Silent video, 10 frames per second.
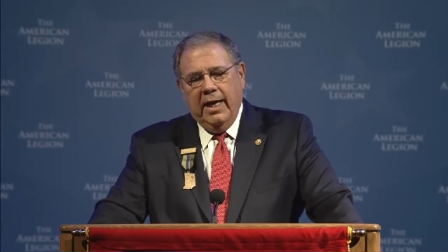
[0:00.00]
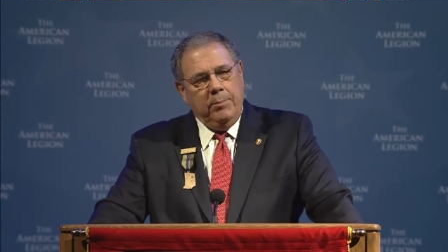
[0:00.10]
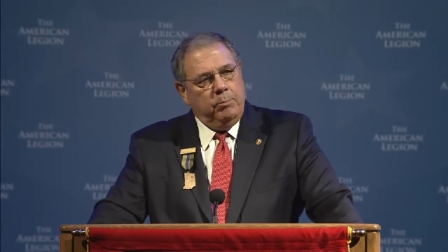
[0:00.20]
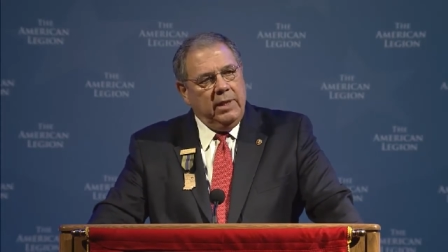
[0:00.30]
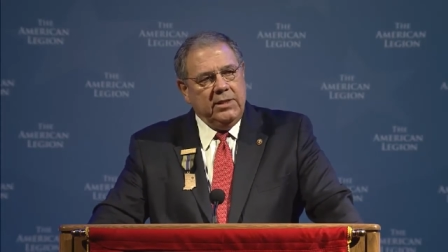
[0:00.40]

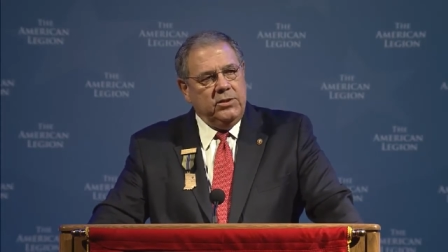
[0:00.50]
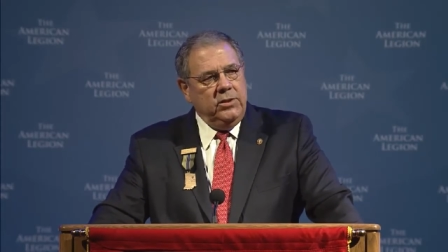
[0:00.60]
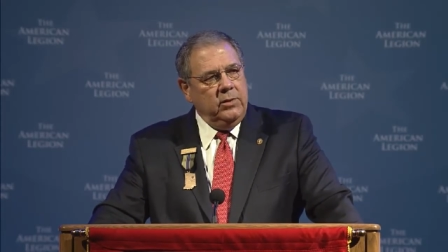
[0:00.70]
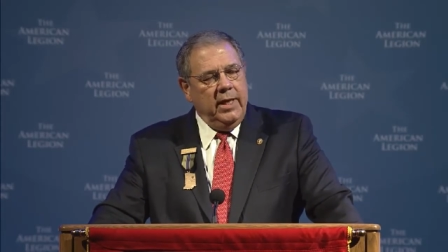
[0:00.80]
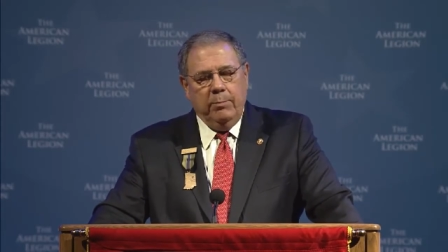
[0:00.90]
God bless
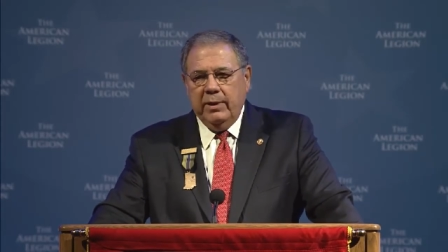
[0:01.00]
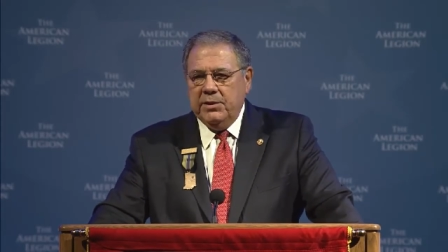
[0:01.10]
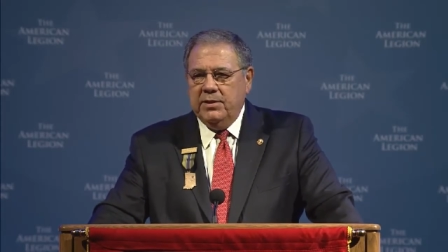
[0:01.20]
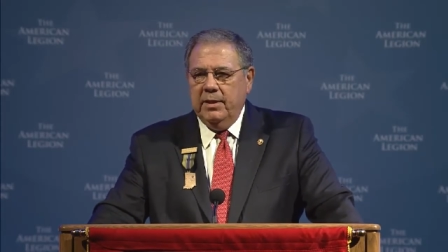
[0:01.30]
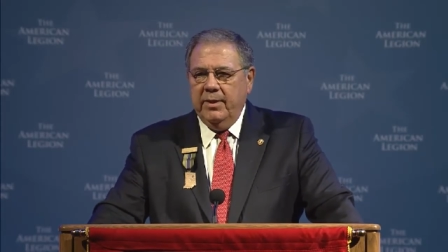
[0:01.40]
you, God
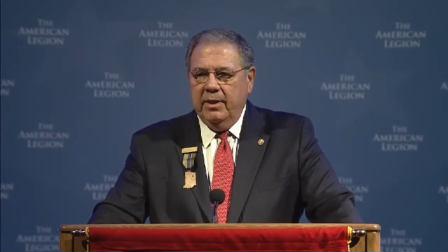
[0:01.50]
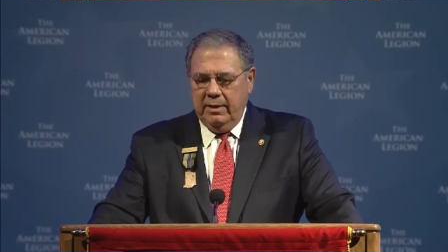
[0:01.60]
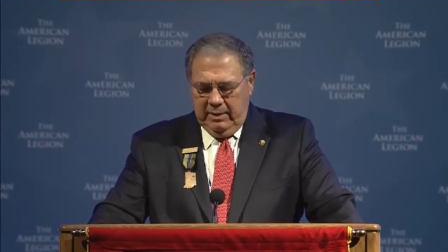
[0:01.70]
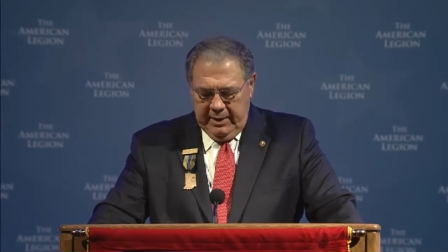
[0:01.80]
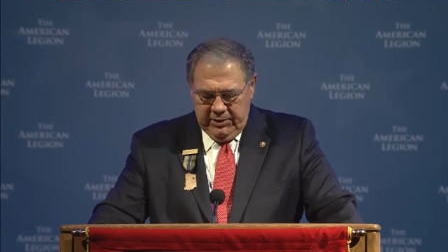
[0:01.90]
bless the
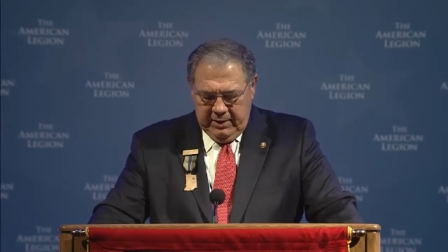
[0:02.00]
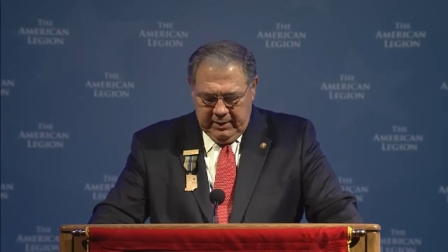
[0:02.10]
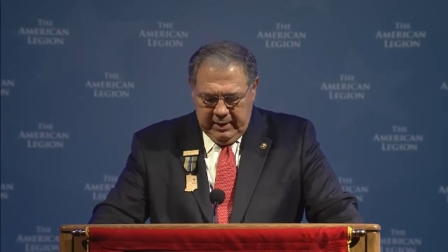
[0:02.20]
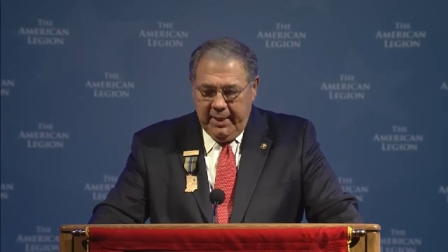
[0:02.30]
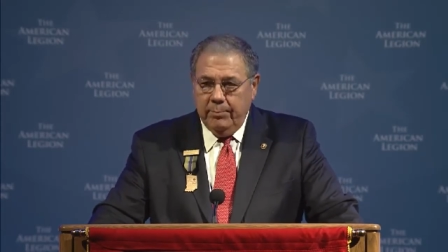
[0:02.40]
American Legion,
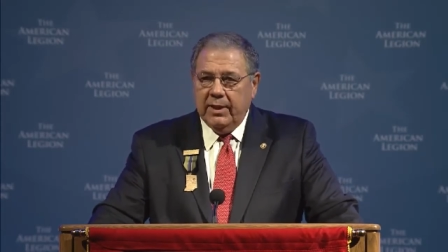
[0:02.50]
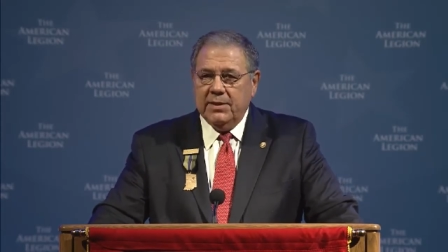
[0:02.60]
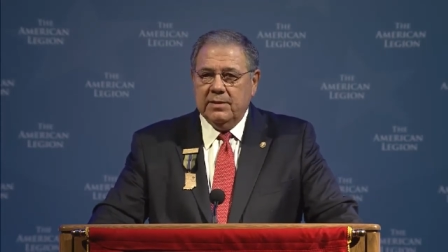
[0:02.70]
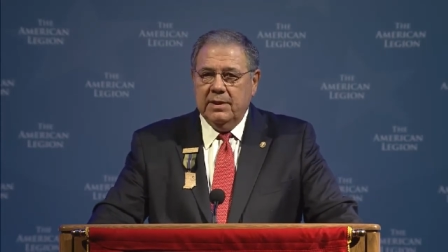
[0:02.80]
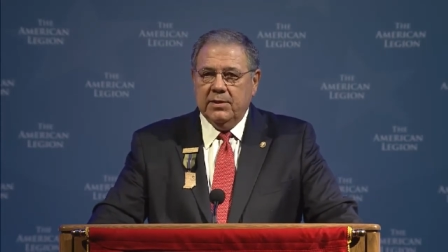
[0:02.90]
and God
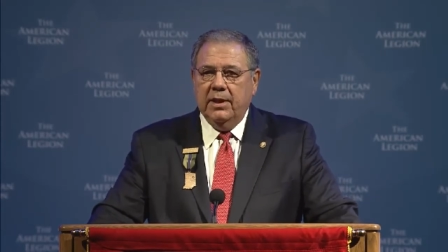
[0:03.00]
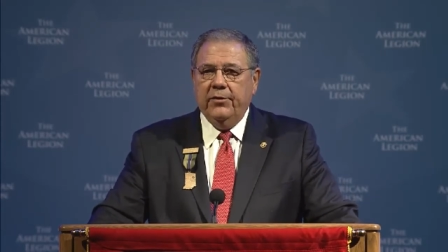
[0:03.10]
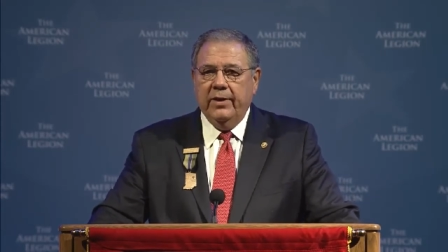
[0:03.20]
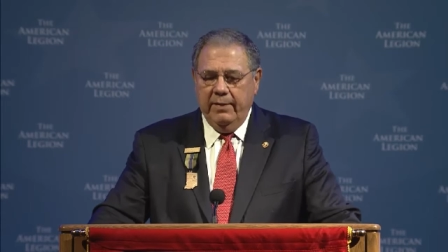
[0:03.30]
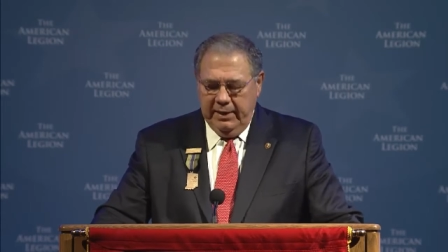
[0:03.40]
bless this
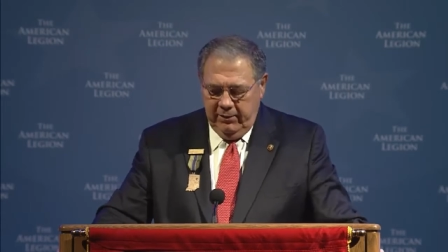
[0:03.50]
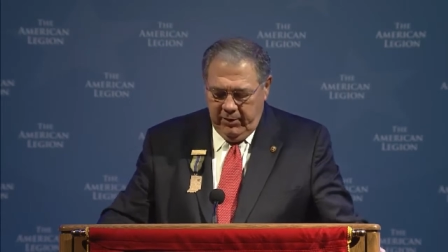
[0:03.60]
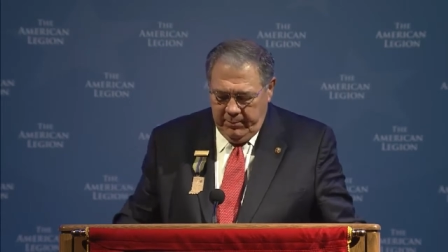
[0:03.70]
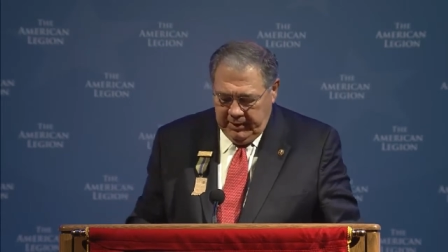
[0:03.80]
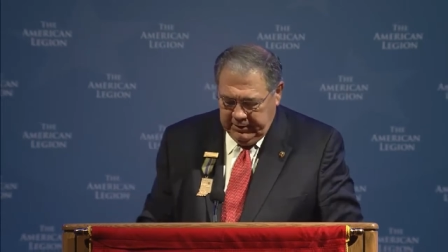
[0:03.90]
country. Thank you
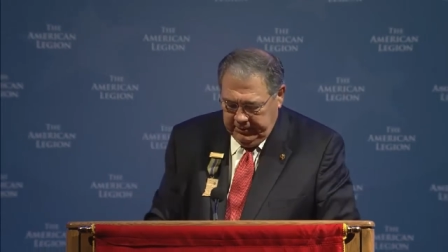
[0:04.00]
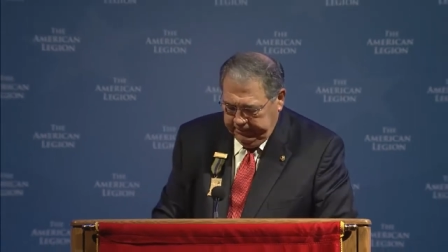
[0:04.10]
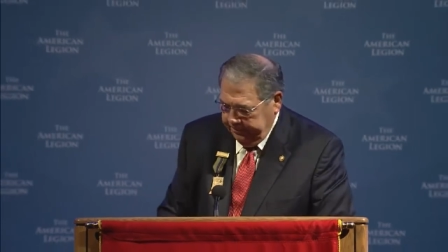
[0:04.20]
very much.